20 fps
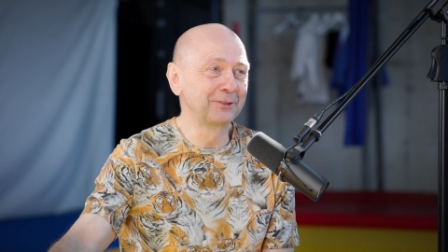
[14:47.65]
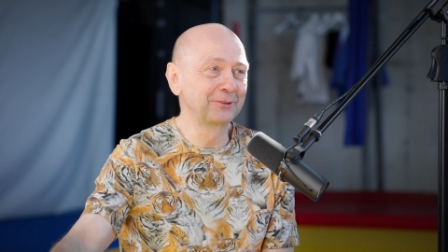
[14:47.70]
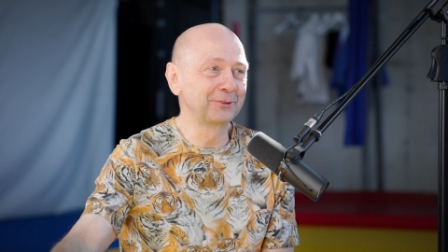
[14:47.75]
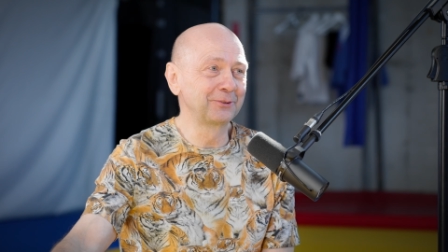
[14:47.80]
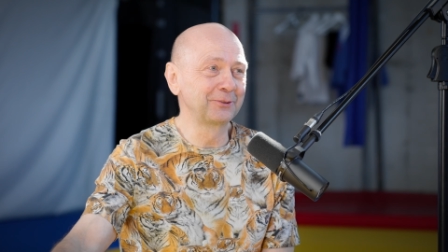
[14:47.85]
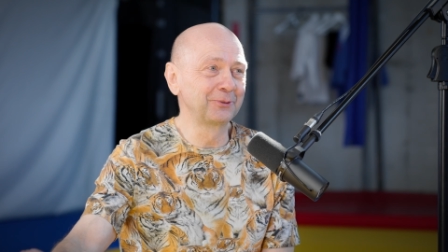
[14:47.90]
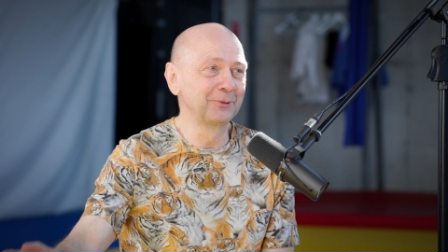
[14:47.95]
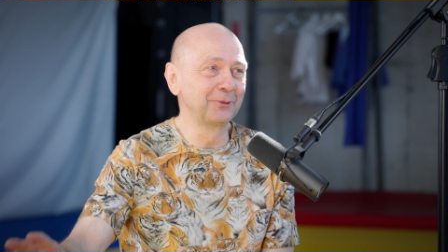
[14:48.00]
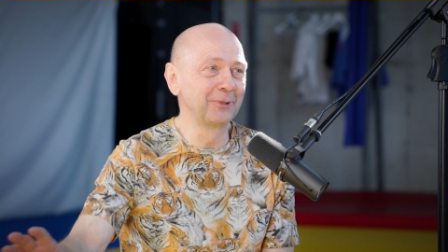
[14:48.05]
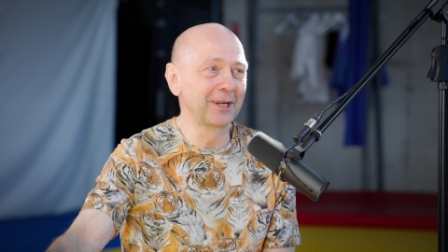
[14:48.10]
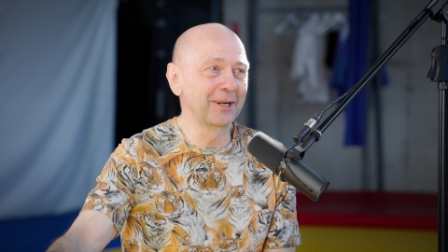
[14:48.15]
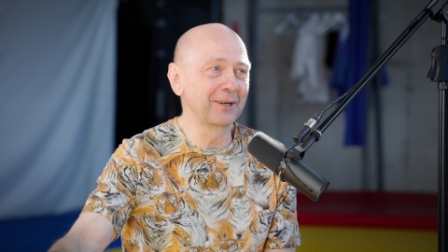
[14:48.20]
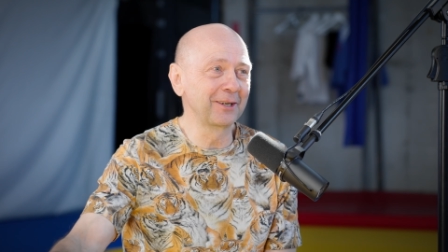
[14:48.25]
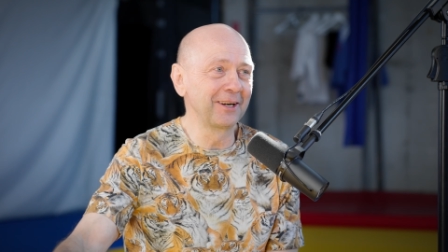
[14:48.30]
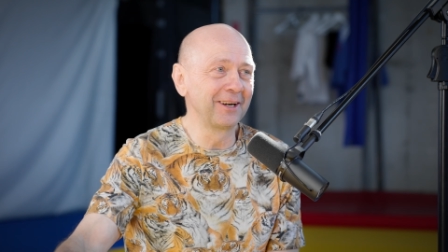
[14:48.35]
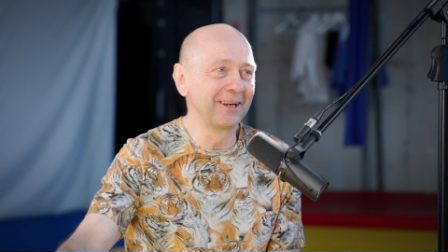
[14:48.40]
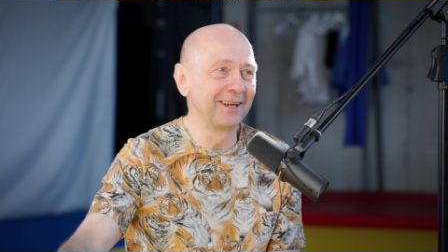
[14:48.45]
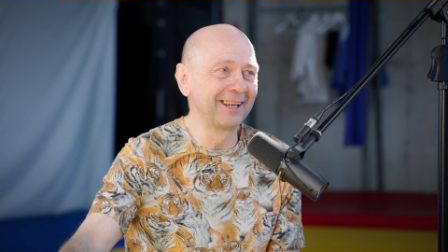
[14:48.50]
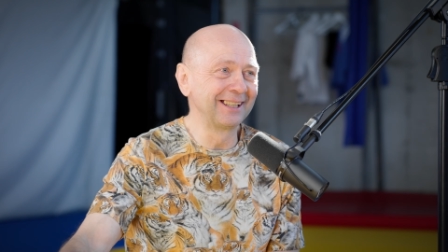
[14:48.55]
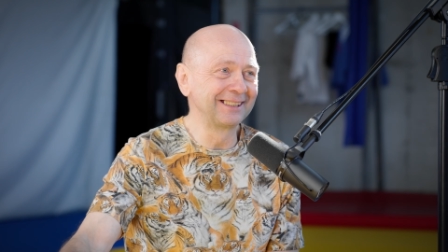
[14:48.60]

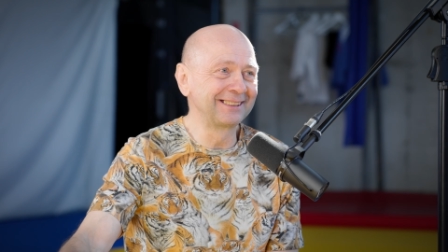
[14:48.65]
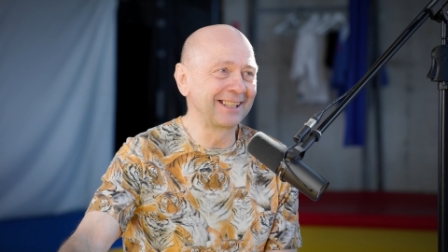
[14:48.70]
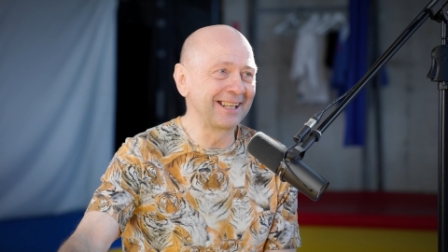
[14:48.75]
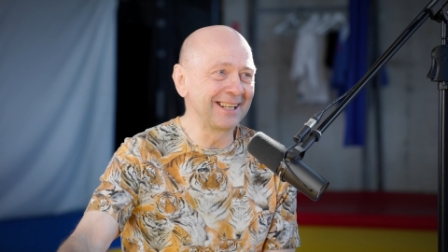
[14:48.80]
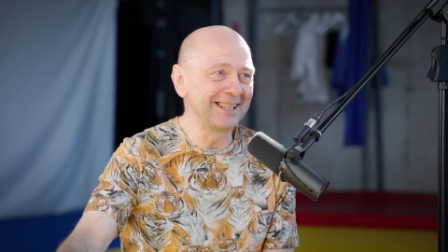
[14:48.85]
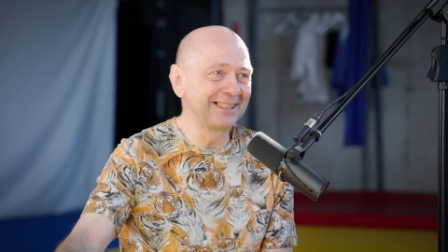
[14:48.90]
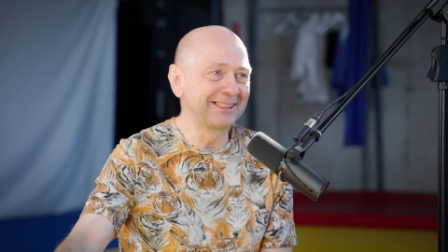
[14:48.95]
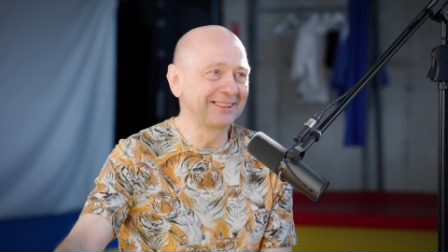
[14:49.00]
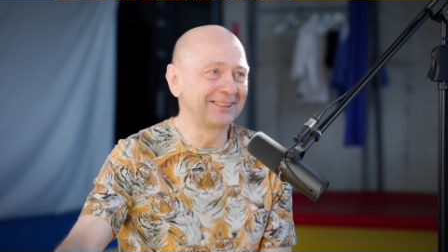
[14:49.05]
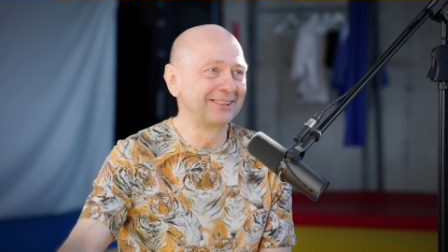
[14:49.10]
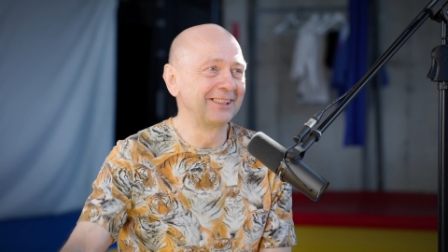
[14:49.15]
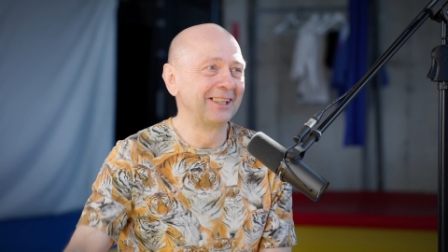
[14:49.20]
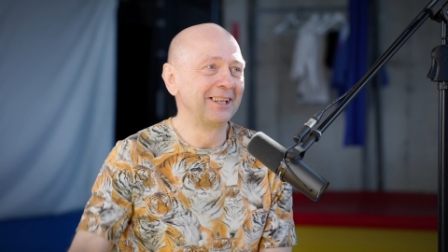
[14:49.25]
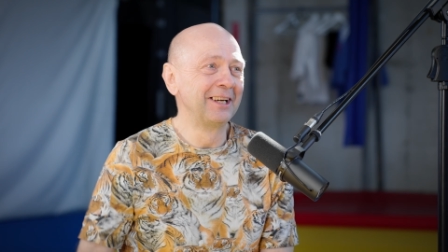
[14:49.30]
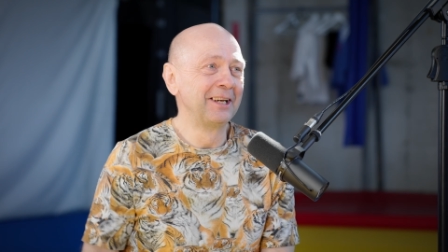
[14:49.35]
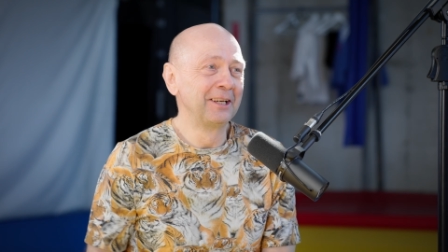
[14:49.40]
sugar drinks.